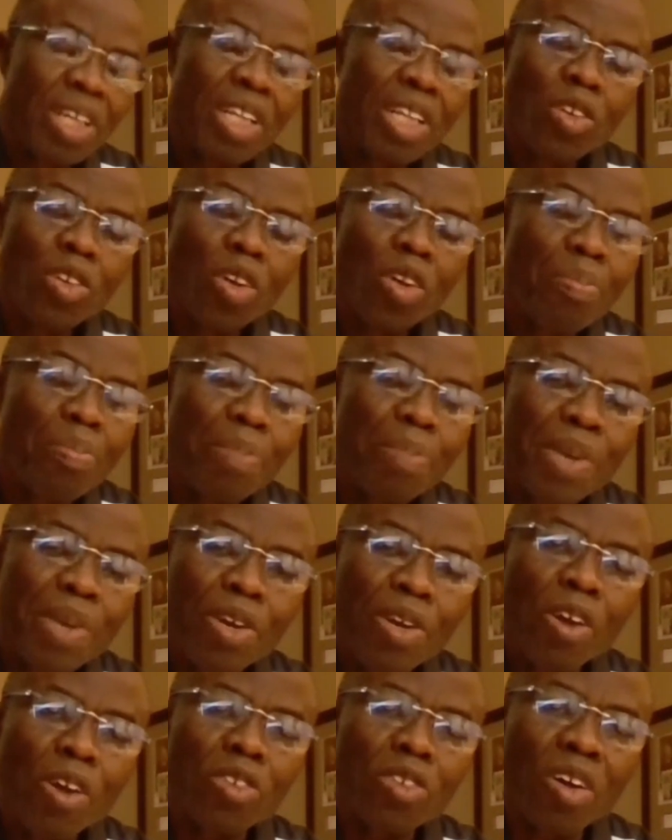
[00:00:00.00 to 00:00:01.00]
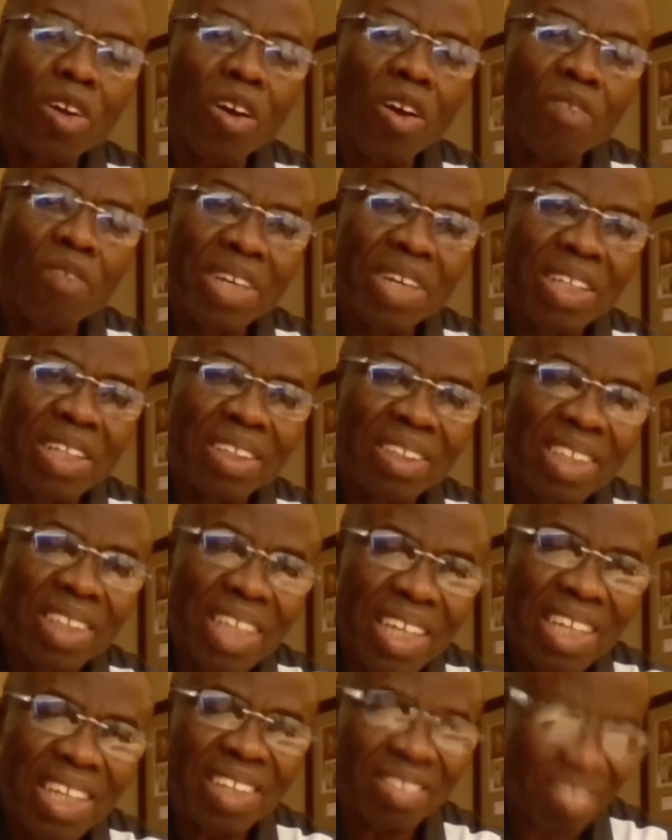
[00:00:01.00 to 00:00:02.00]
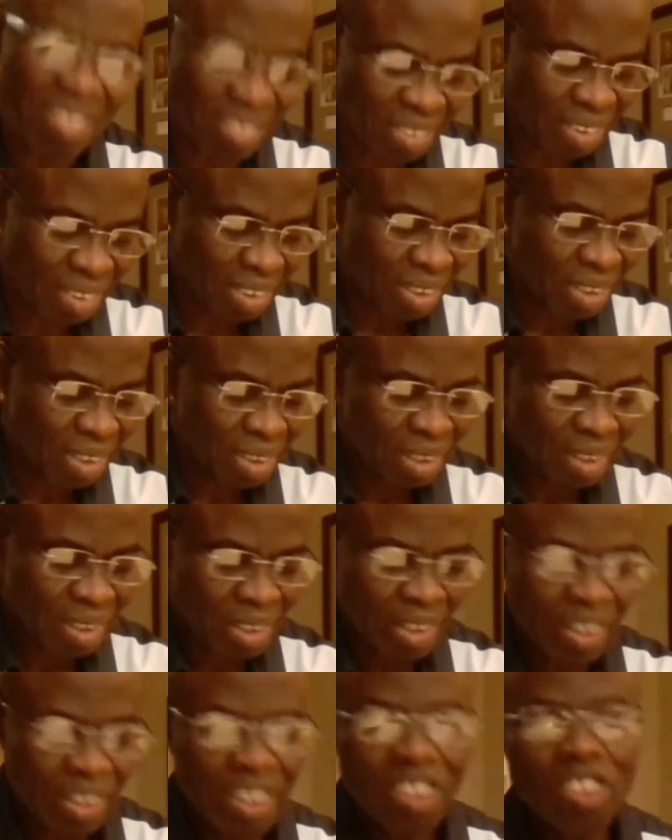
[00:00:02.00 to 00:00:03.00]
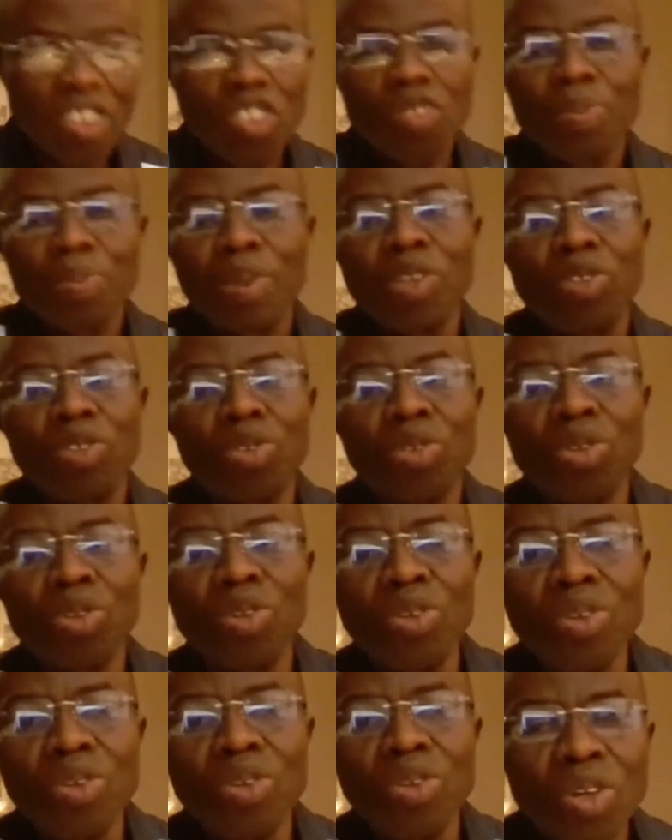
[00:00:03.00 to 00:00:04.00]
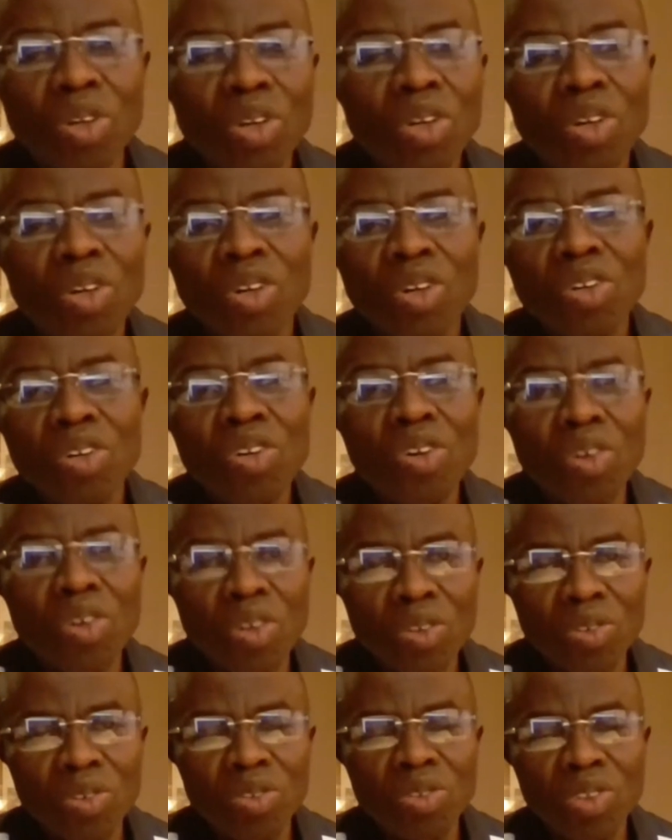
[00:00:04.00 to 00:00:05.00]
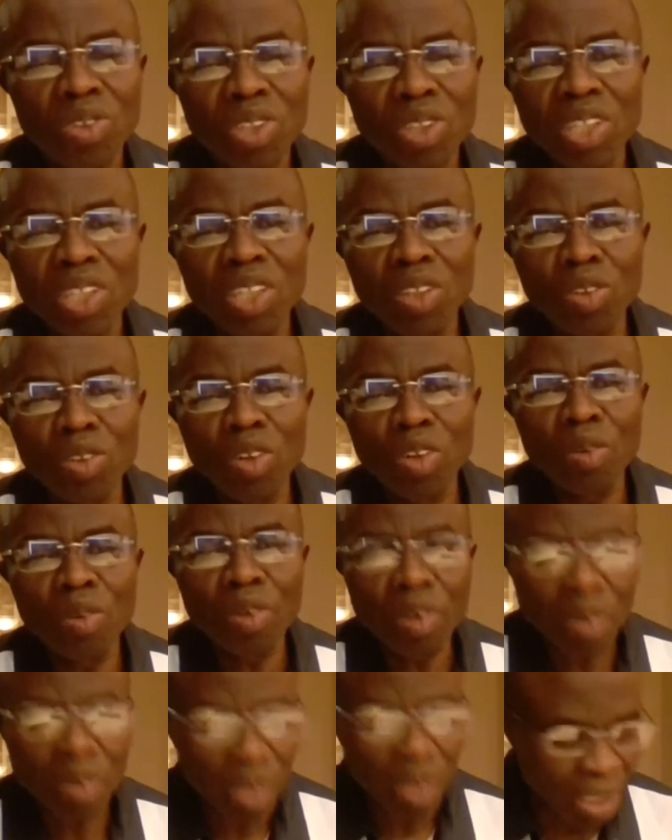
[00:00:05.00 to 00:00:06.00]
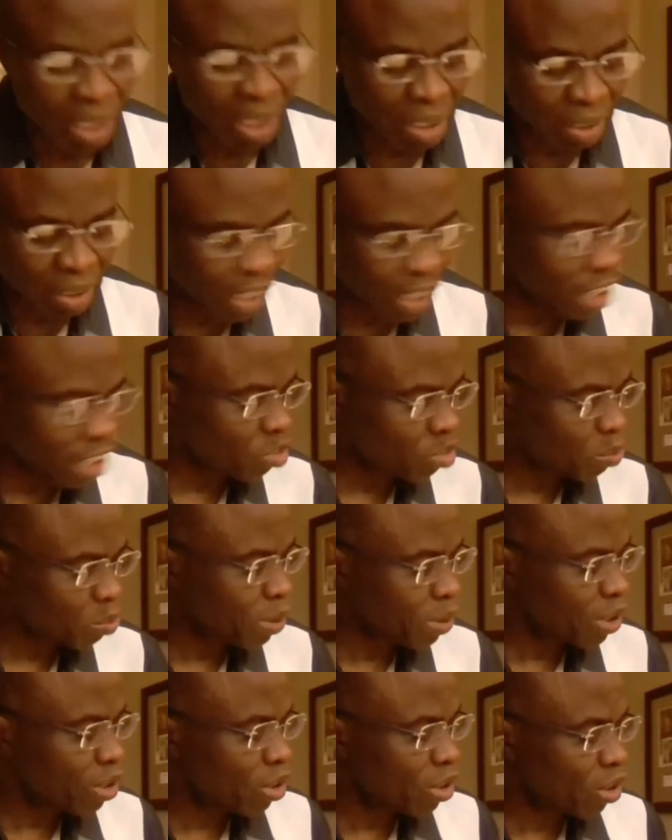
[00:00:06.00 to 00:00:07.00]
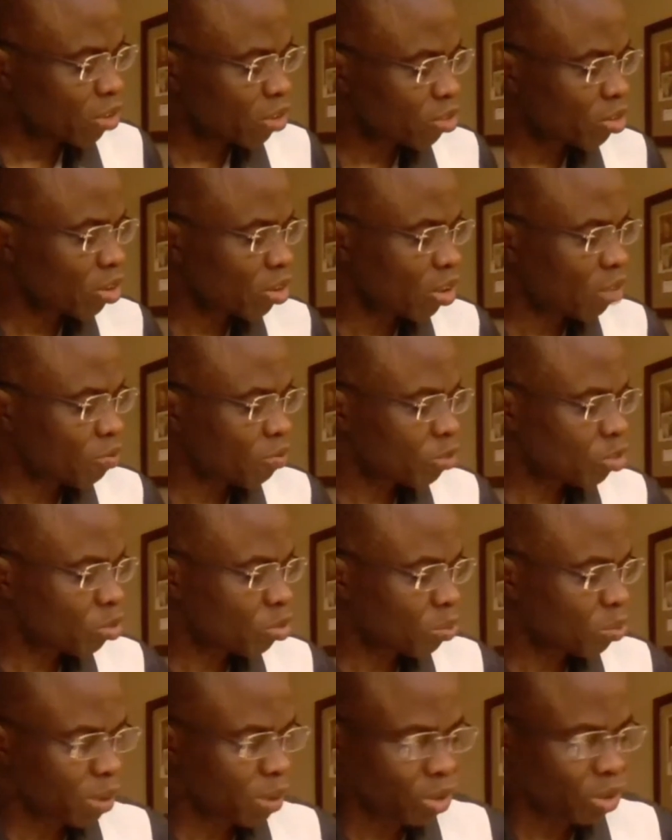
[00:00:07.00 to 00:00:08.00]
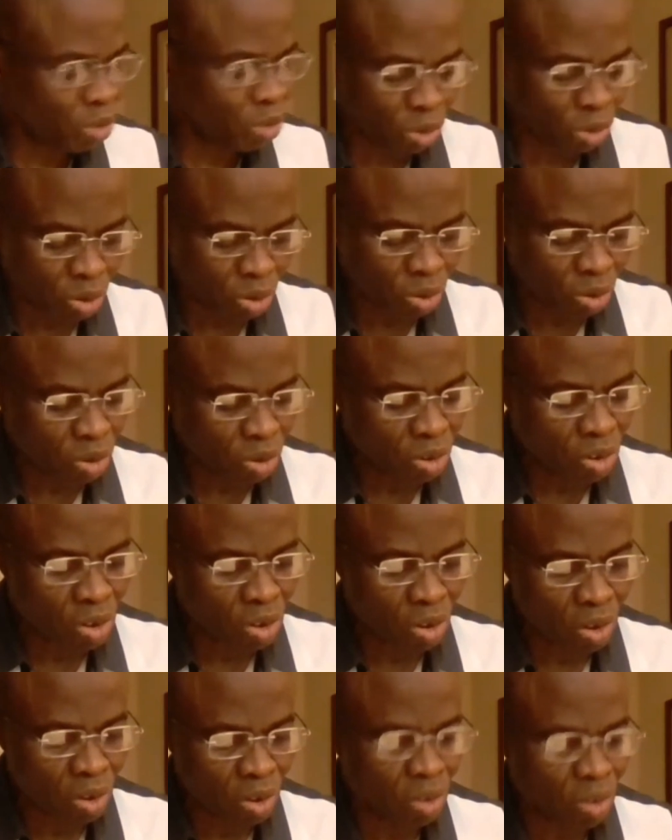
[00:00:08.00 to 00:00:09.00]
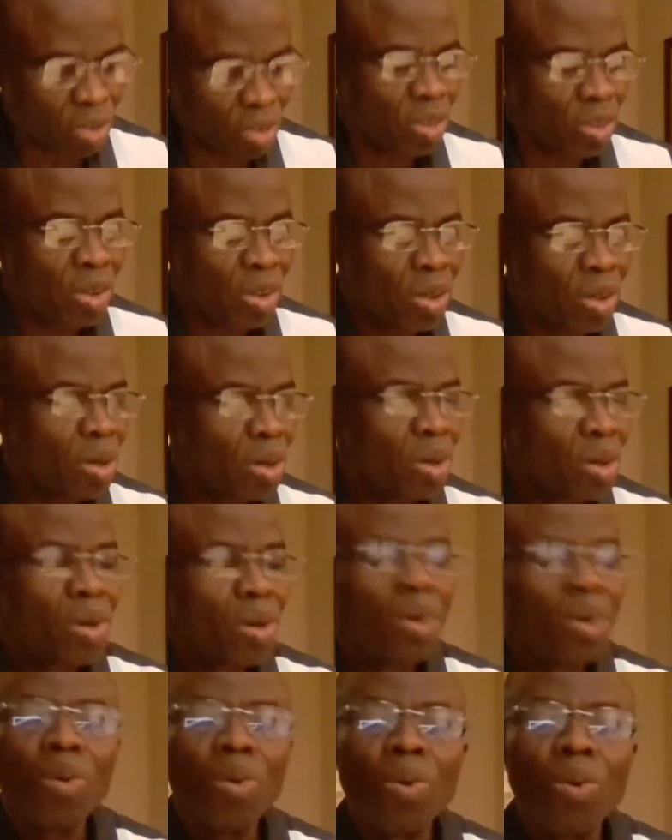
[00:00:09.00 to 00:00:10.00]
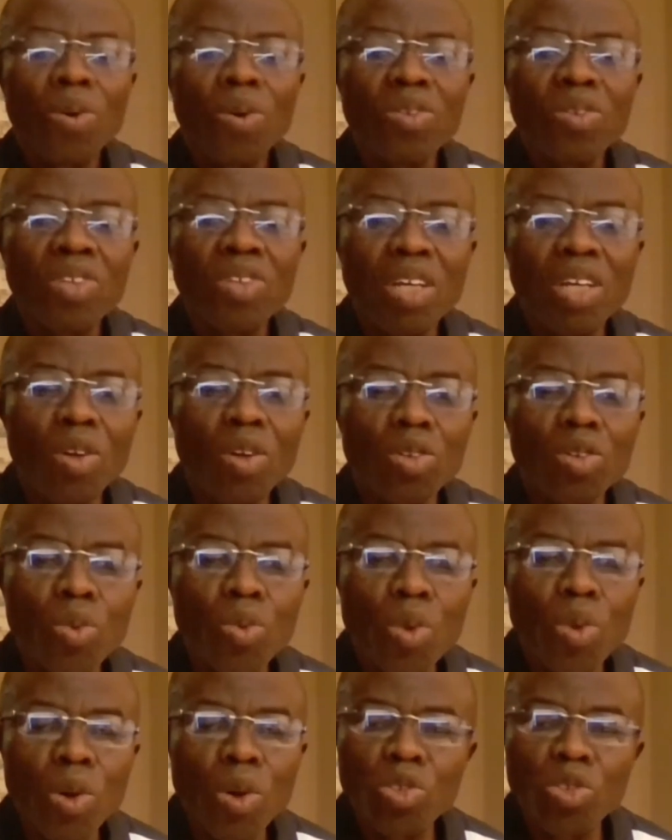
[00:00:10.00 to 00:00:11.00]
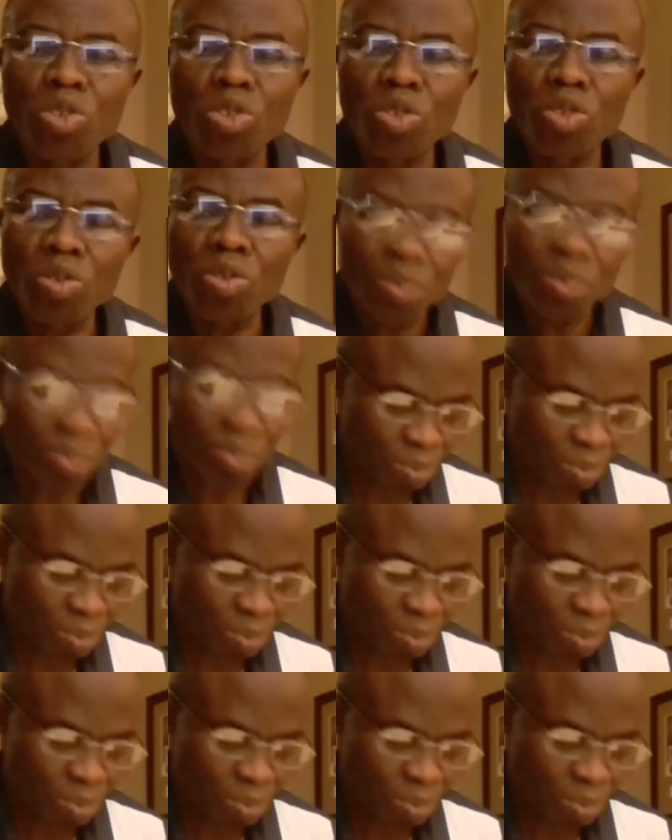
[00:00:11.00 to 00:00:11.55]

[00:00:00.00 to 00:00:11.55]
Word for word: into periods of intense spiritual growth, into intense periods of spiritual growth. Who said those quotes?